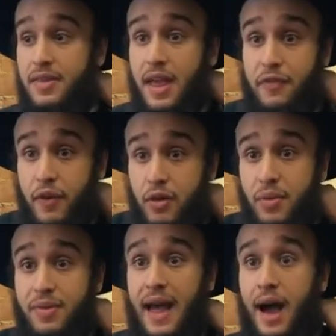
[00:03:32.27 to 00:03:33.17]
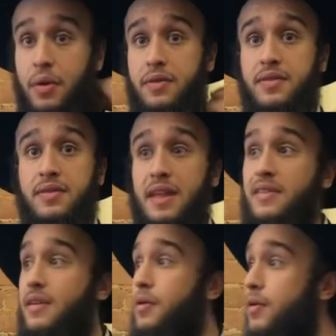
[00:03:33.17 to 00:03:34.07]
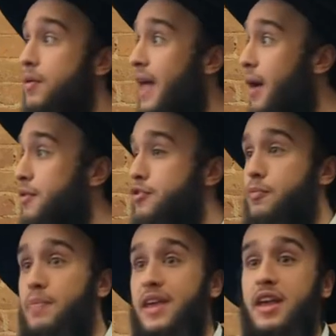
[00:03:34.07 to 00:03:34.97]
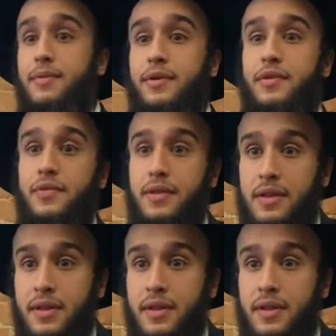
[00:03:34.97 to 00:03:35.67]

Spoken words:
They follow him to the house. They see all the houses are big, beautiful.